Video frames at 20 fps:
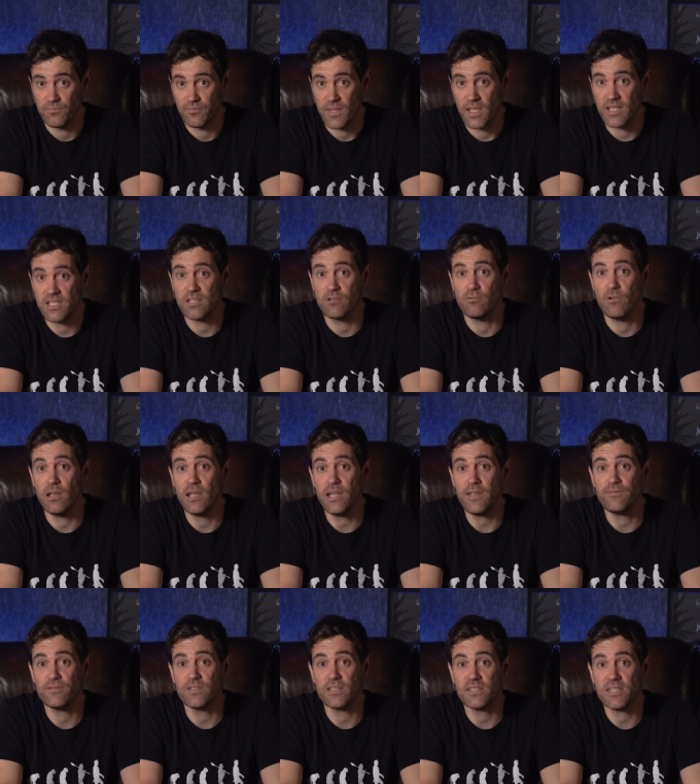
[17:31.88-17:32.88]
It's a
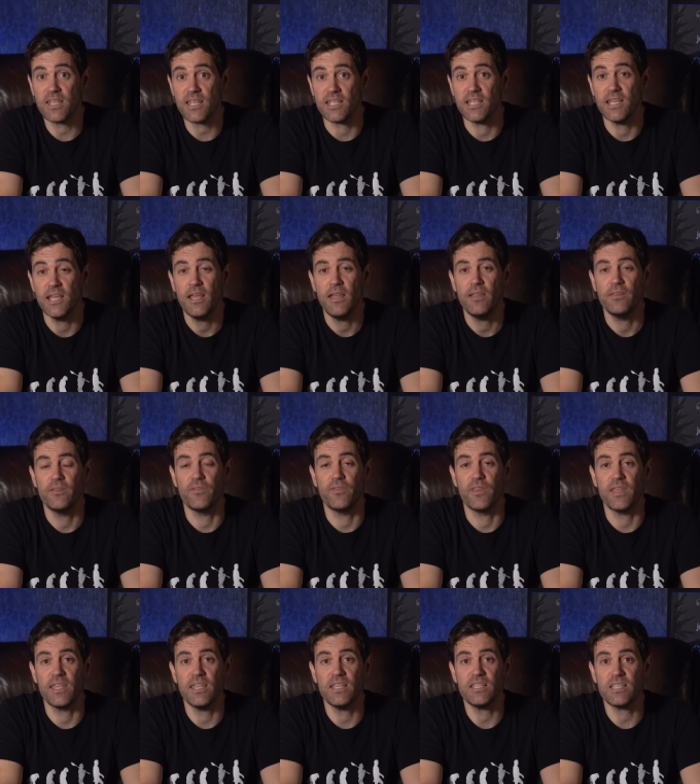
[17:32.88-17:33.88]
relief to see that
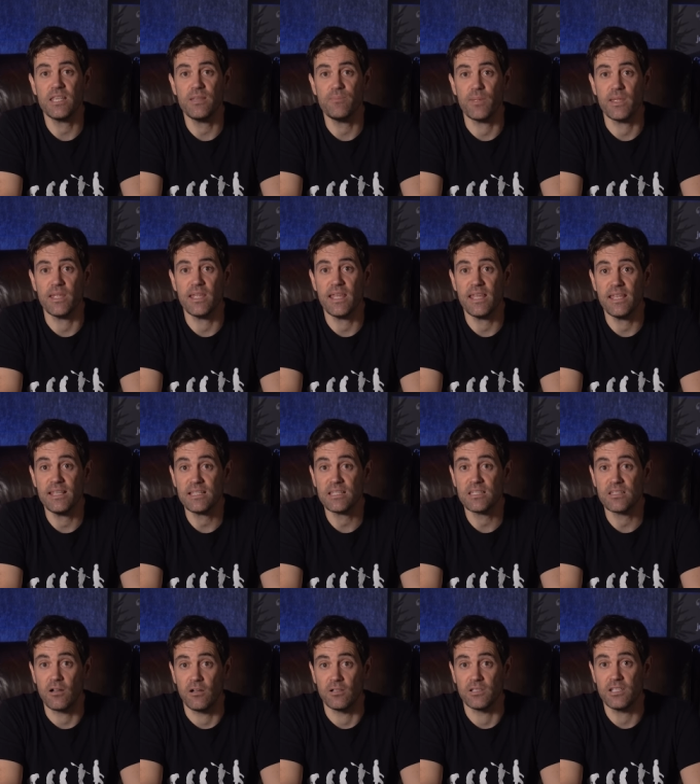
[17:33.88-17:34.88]
the ECB is
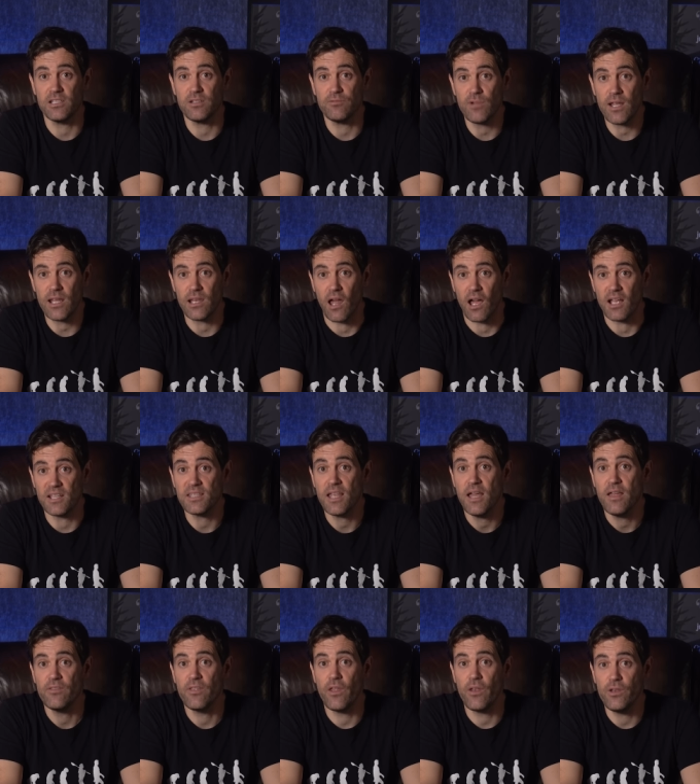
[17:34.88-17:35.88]
starting to realise
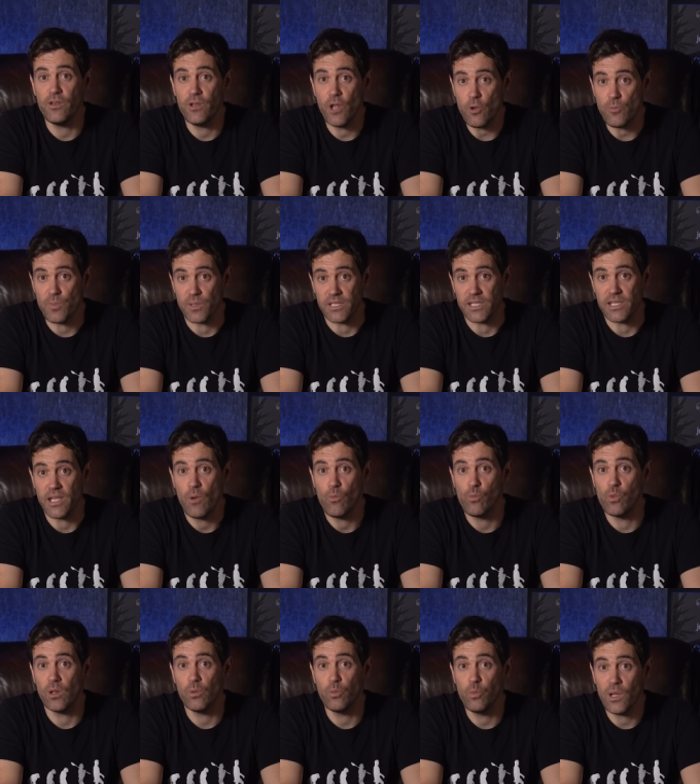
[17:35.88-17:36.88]
that nobody
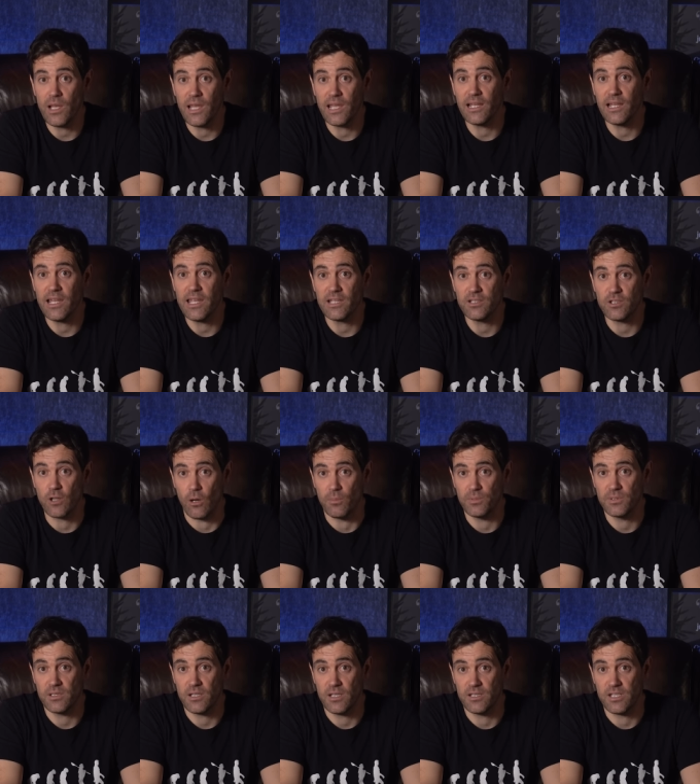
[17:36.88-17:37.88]
will willingly
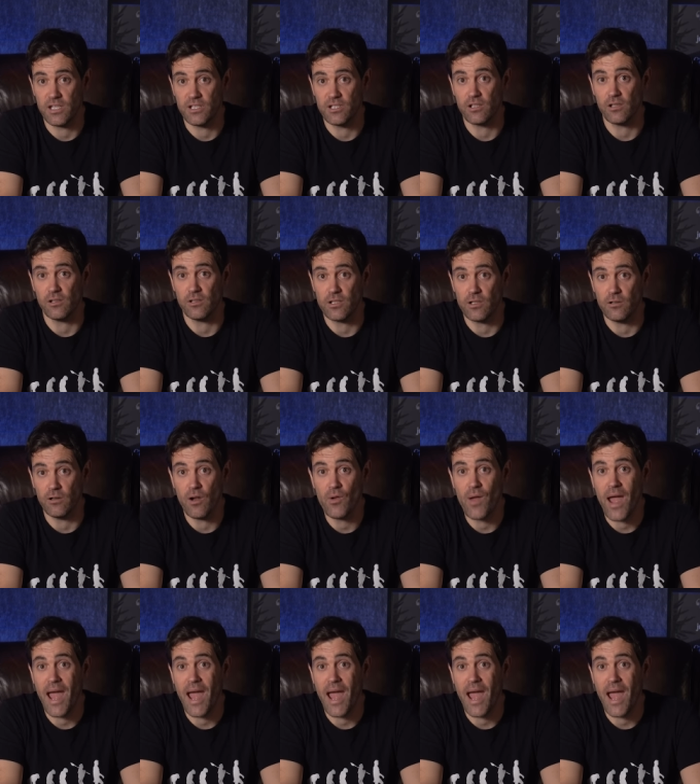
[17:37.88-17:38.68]
adopt a digital euro